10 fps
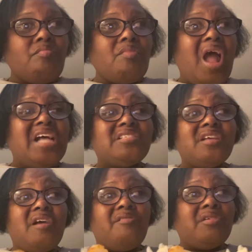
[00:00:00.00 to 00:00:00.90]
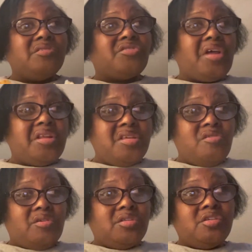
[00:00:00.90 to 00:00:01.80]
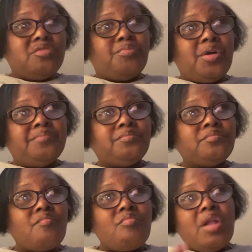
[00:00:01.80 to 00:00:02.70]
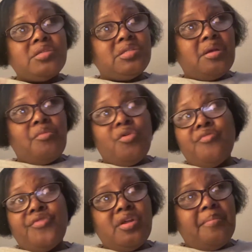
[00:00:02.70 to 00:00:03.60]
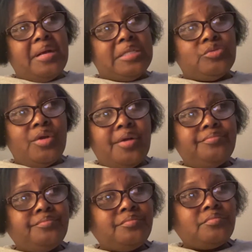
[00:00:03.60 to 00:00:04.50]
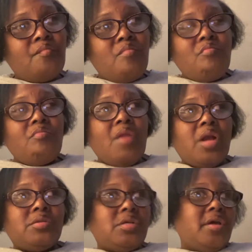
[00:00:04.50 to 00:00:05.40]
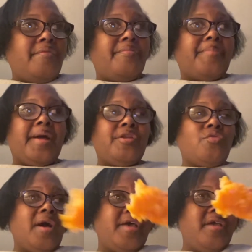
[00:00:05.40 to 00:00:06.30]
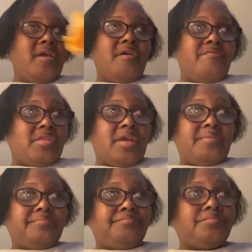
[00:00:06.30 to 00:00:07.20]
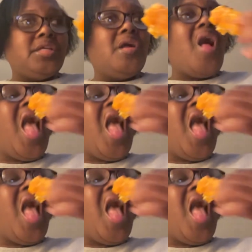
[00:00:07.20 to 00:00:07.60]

I said I wasn't going to try to eat all of this, but since I'm on the video, I might as well. Yeah, everybody know I ate everything. Yeah.